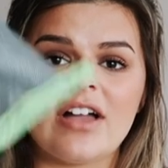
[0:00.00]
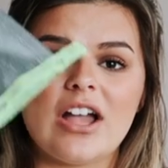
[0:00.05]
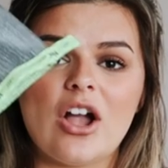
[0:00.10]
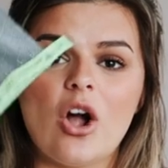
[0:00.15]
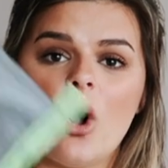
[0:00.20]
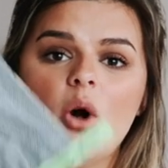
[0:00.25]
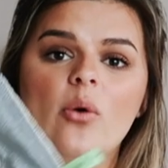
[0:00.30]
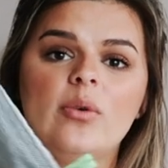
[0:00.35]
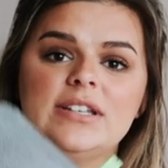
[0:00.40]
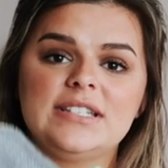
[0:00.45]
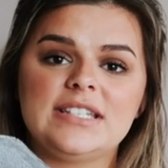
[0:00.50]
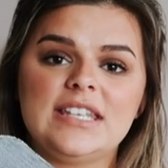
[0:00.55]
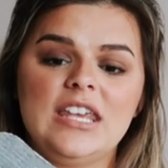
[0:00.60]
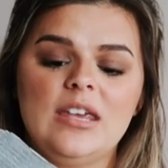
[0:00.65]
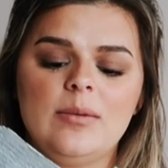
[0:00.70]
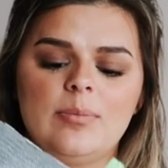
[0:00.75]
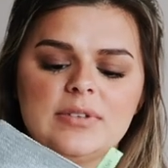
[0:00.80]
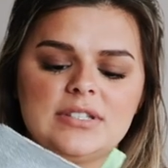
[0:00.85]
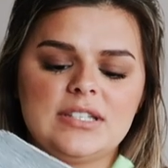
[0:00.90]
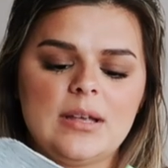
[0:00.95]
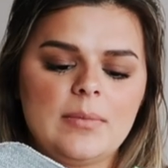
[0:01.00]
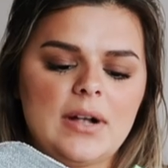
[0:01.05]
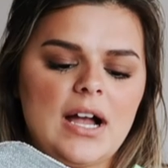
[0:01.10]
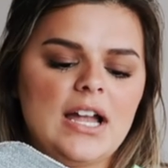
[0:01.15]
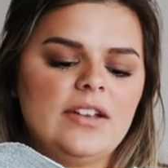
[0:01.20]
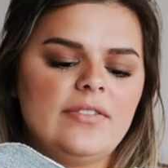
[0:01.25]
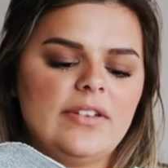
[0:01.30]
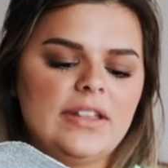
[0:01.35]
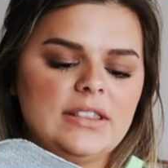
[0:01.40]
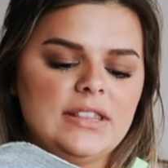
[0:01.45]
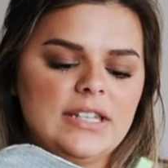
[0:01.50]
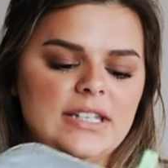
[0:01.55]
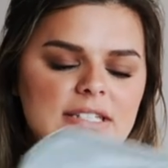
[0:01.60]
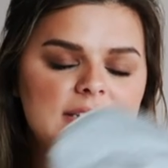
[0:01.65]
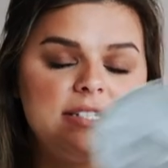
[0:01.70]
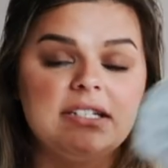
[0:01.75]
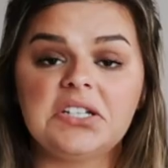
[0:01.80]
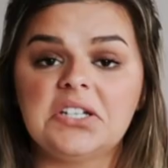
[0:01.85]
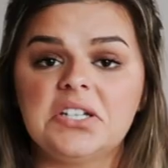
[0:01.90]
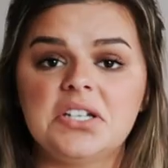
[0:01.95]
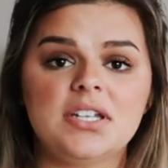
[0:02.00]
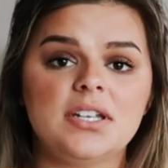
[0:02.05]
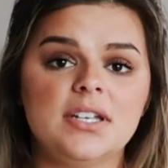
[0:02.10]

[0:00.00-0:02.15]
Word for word: I always keep some kind of a lint